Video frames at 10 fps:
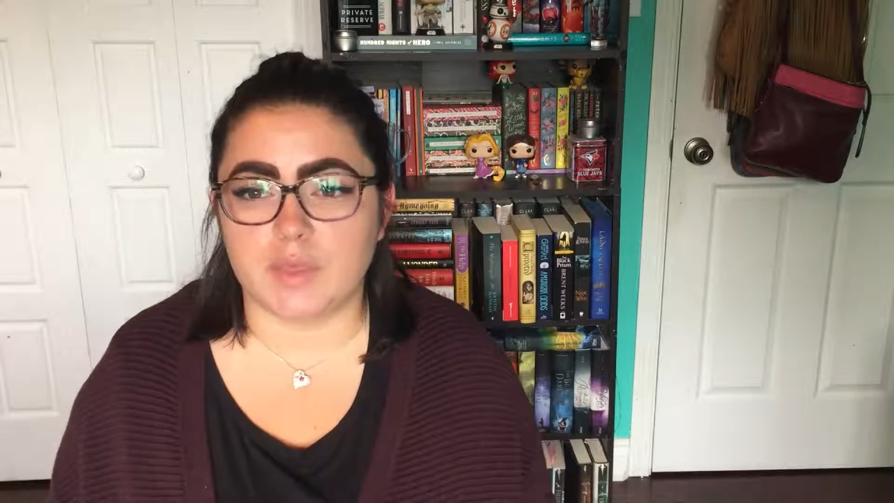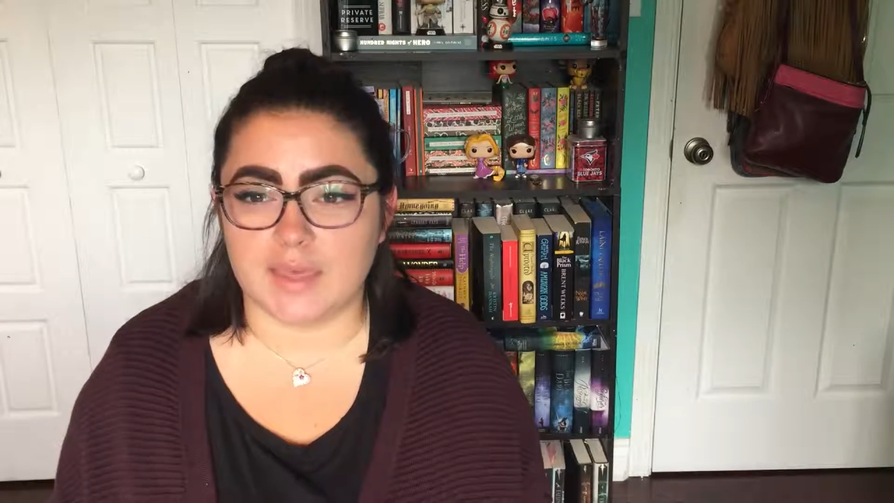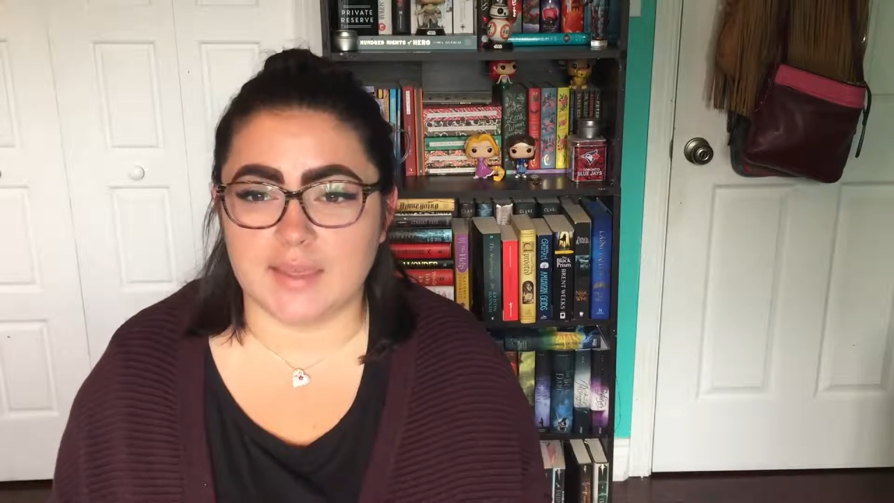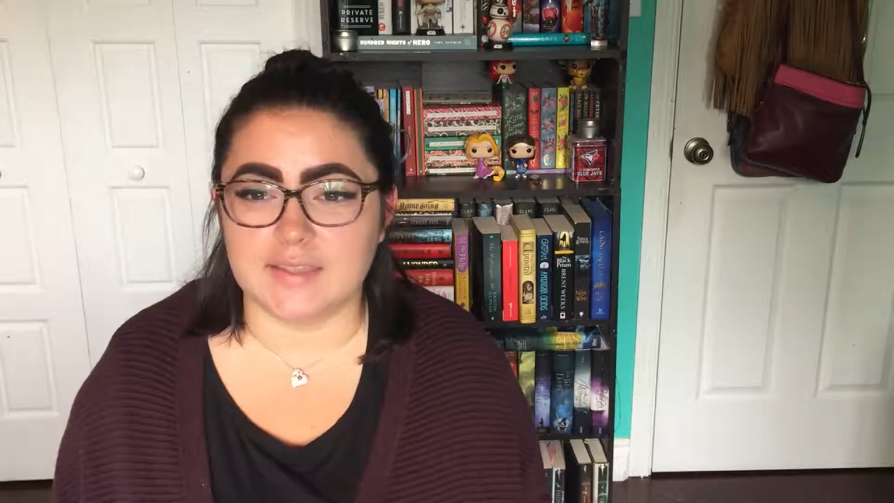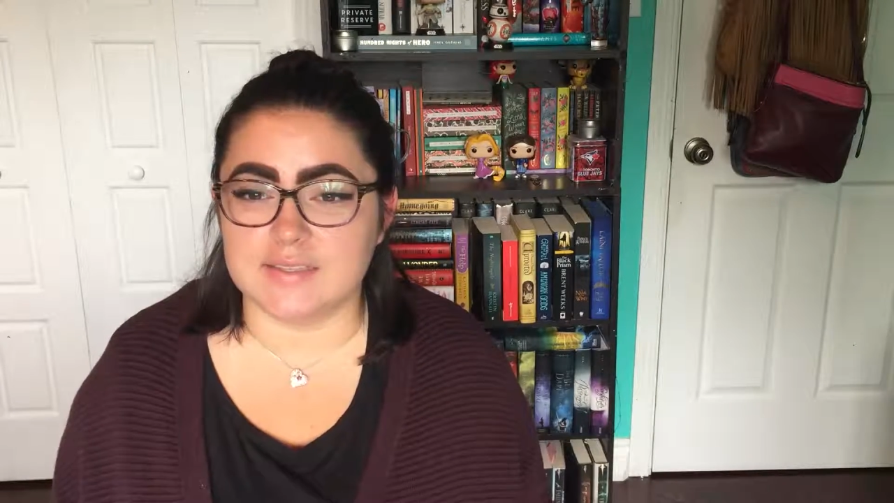
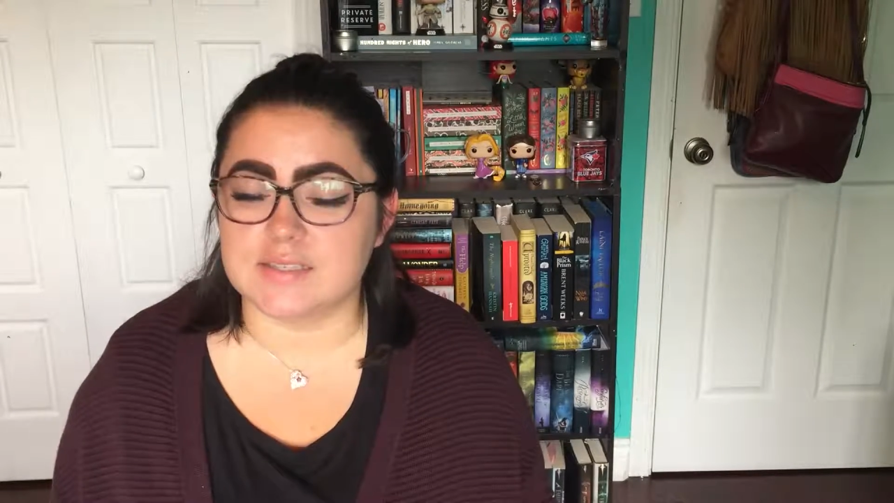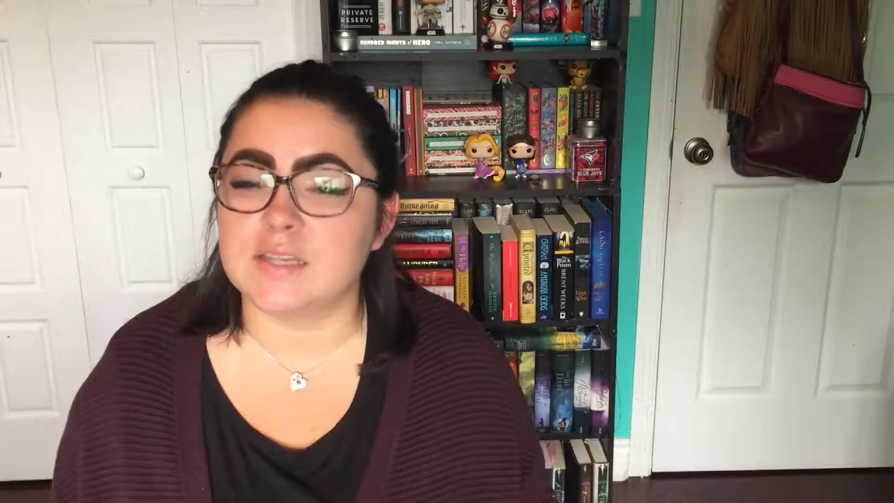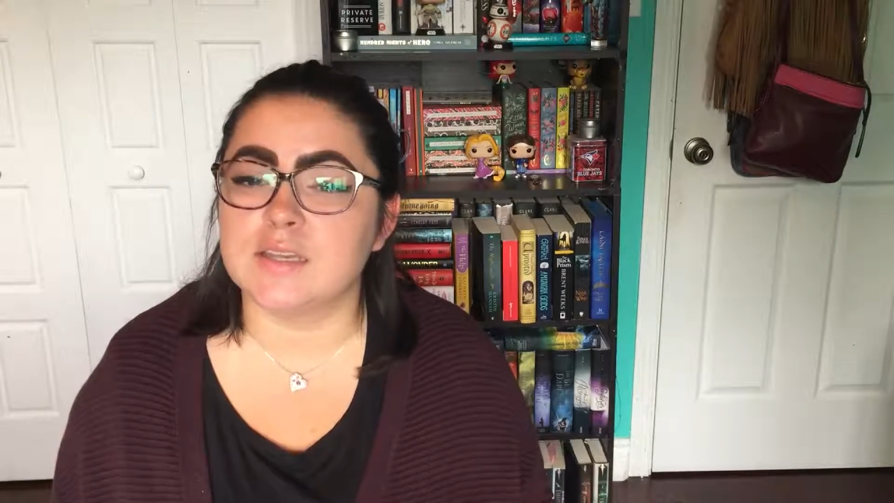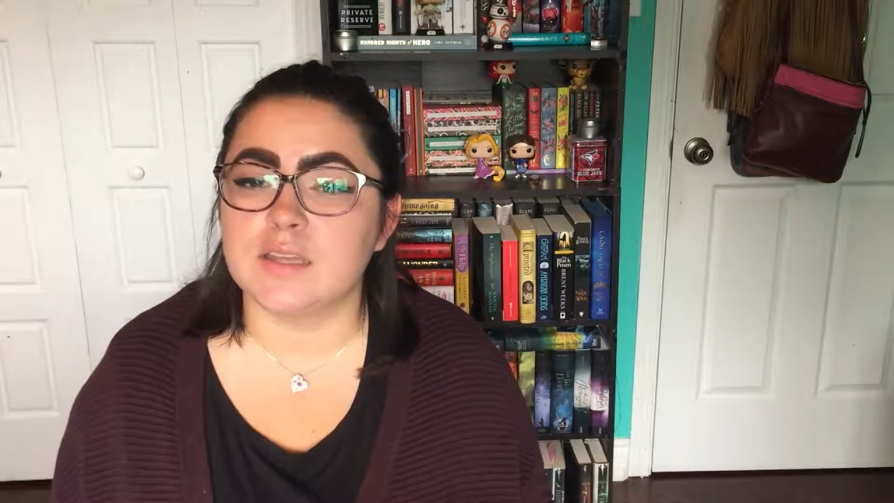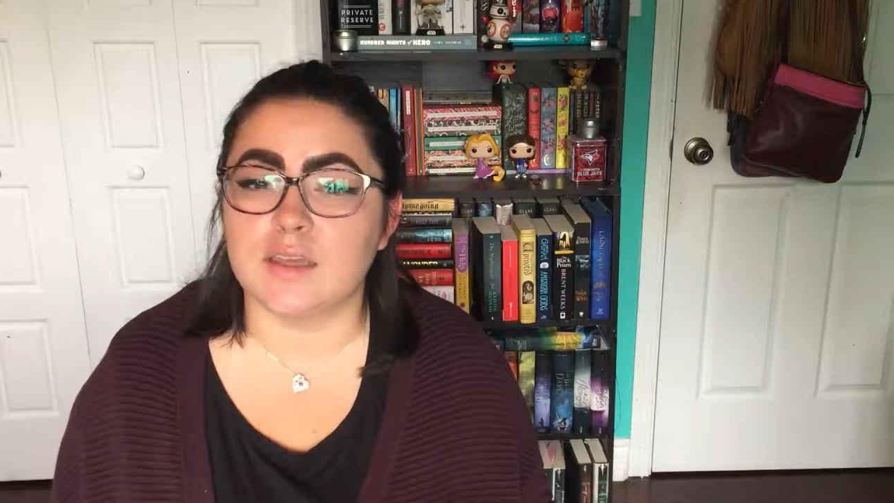Because
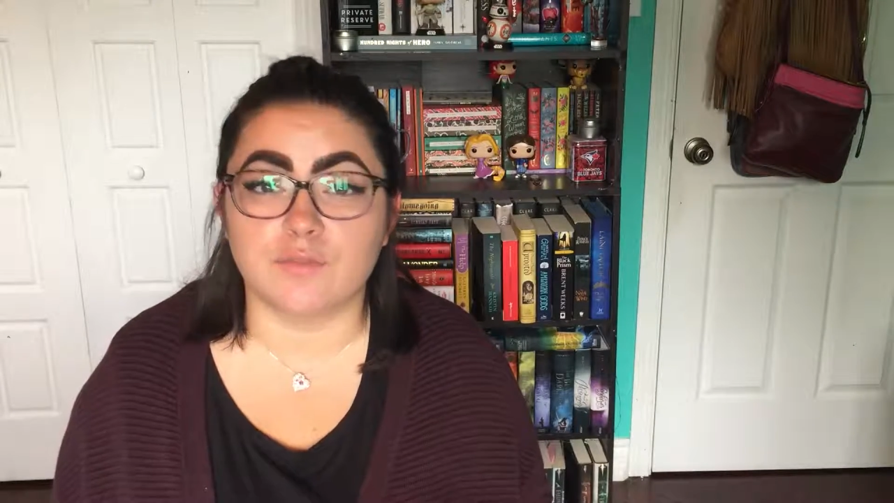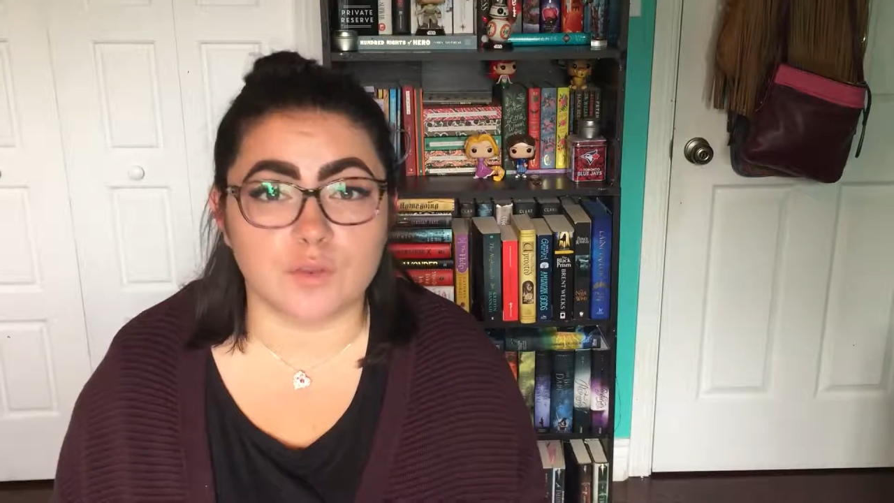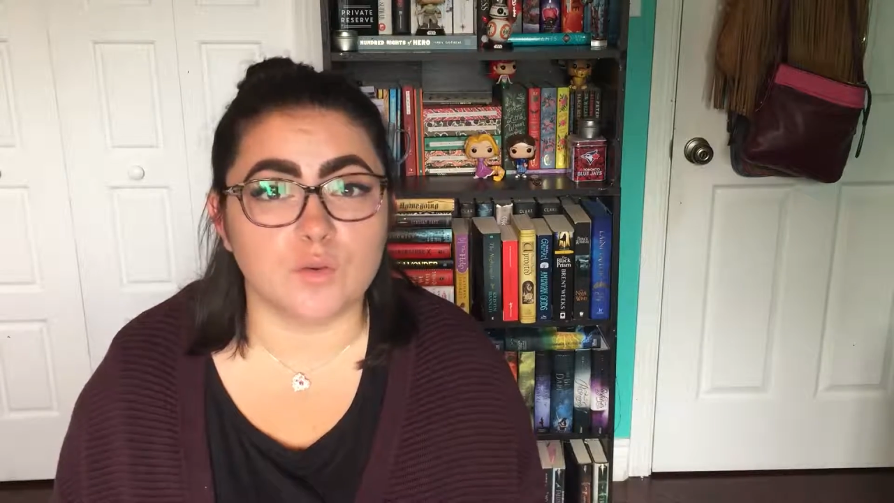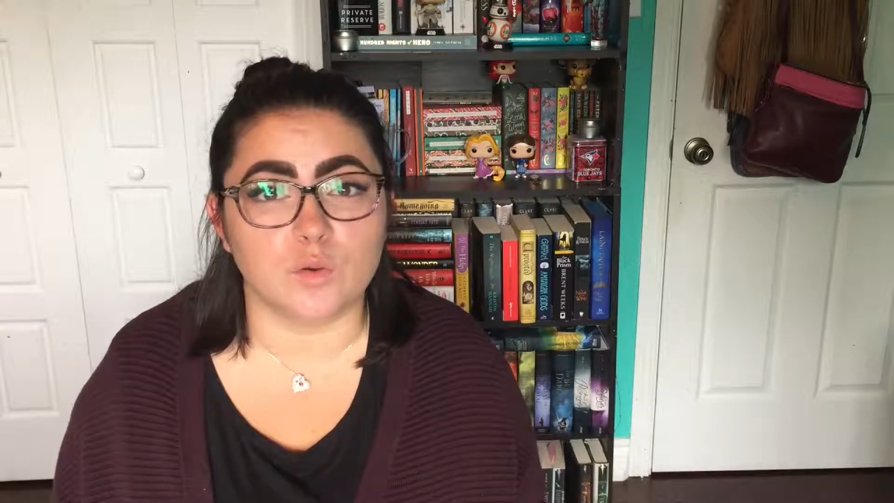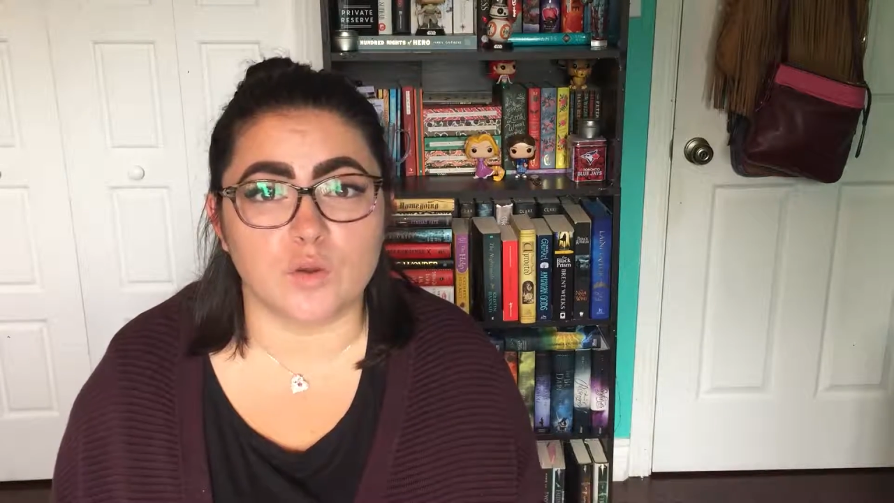if
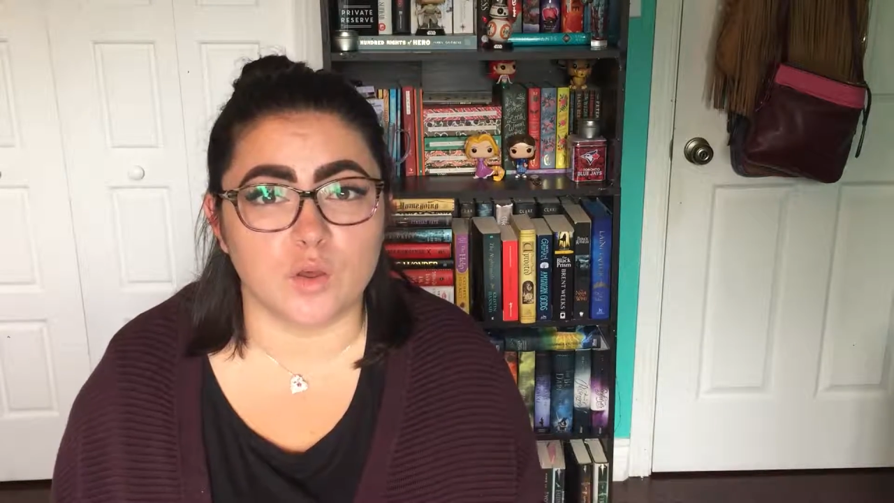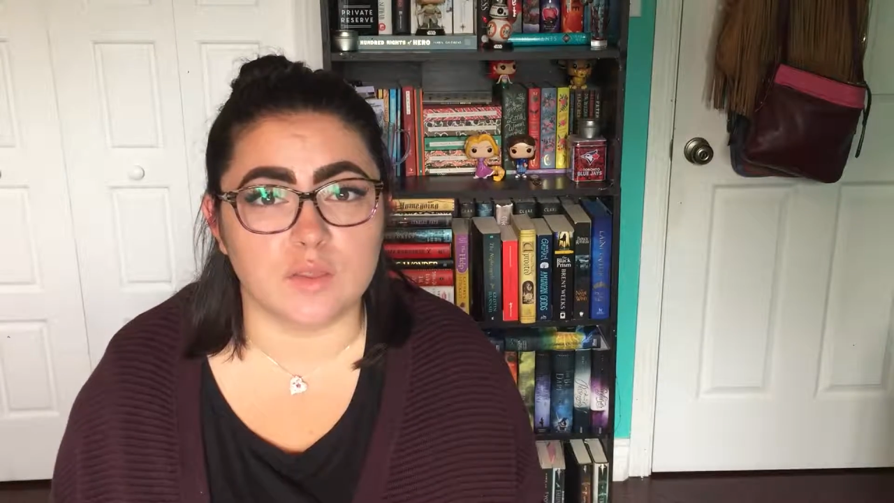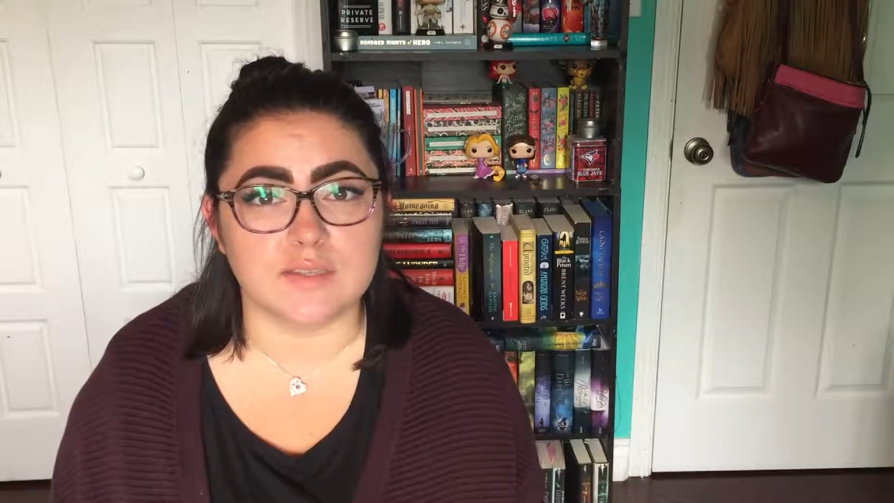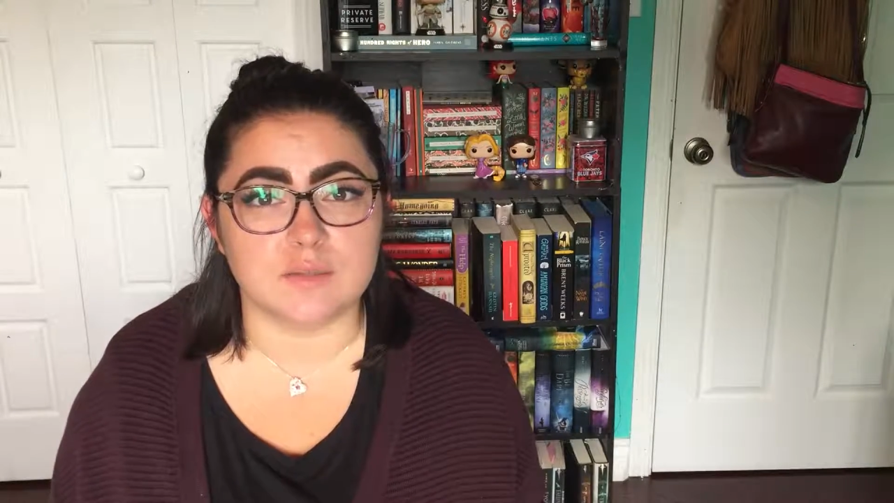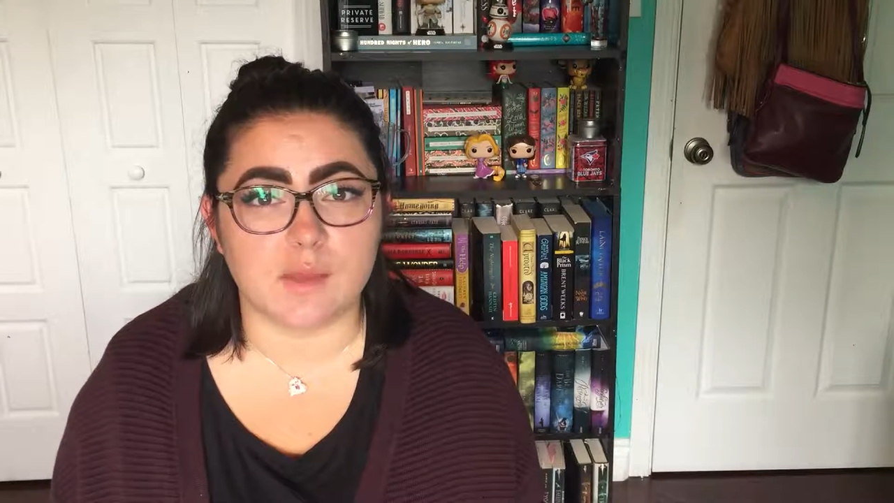you don't know
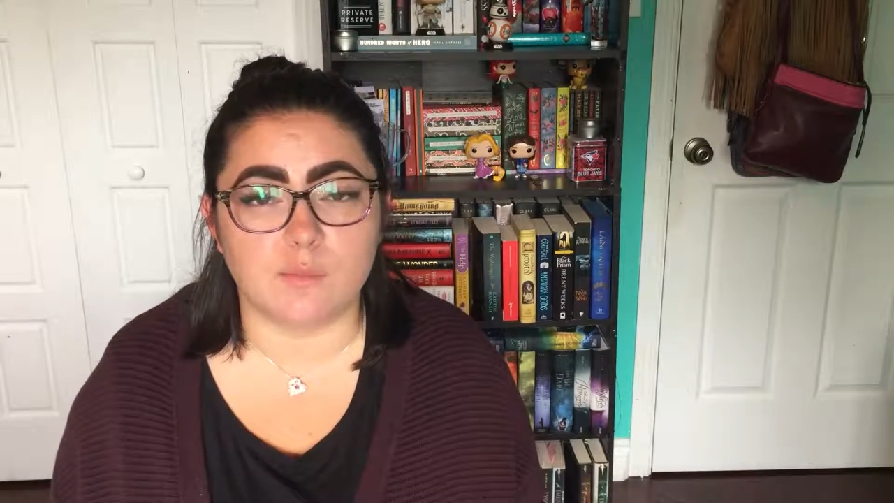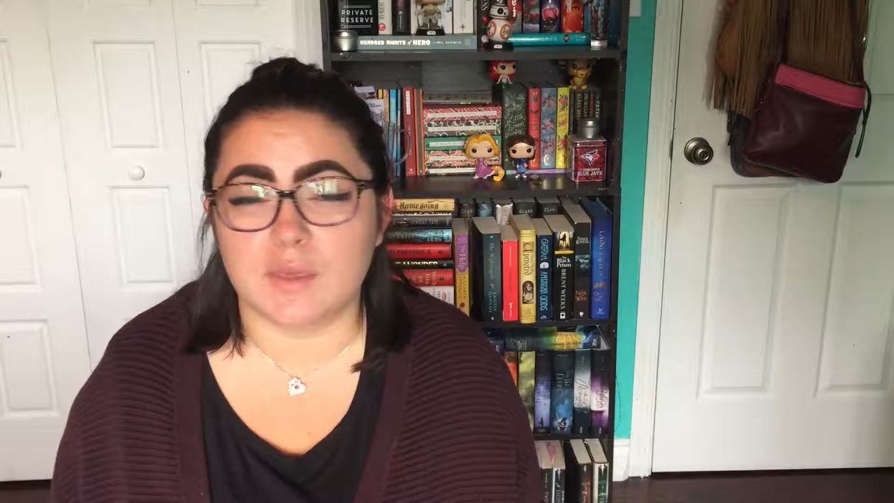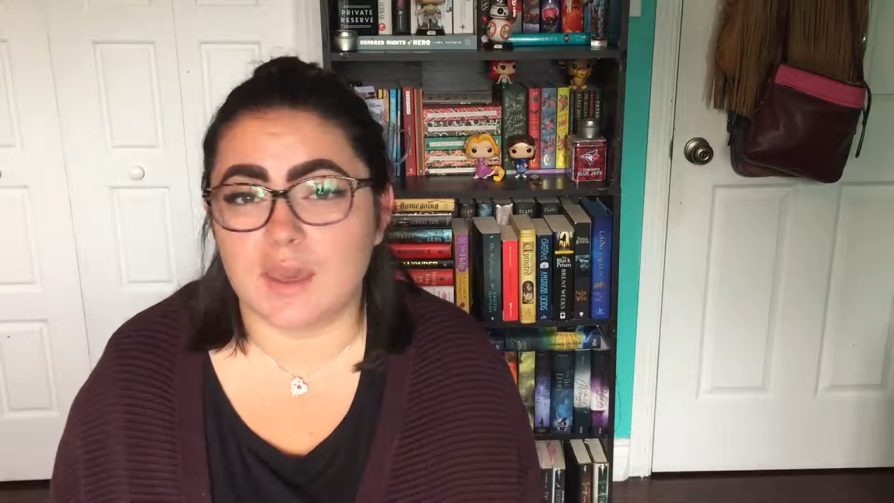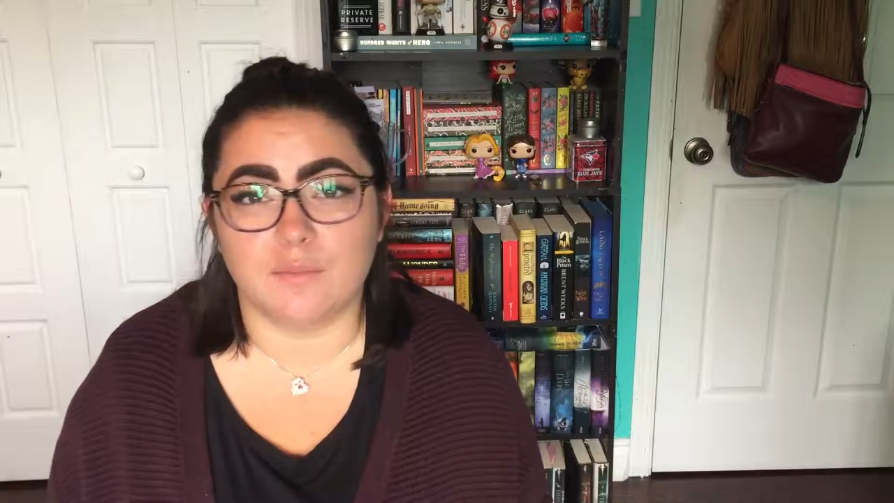this about me,